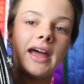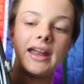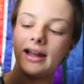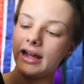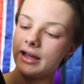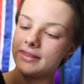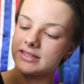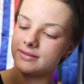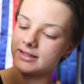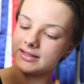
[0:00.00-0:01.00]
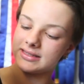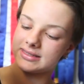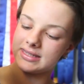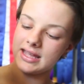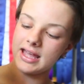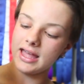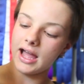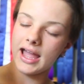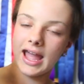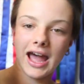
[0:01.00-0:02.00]
And I got this because
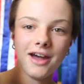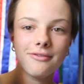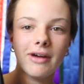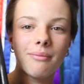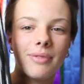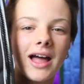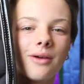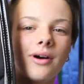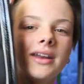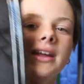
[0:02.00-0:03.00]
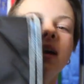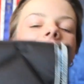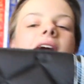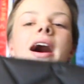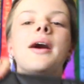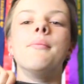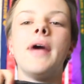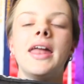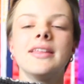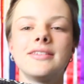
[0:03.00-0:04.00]
I have a black one, um,
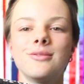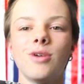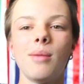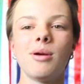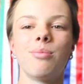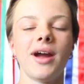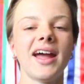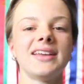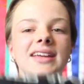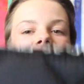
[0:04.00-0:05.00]
and it's the Roma brand,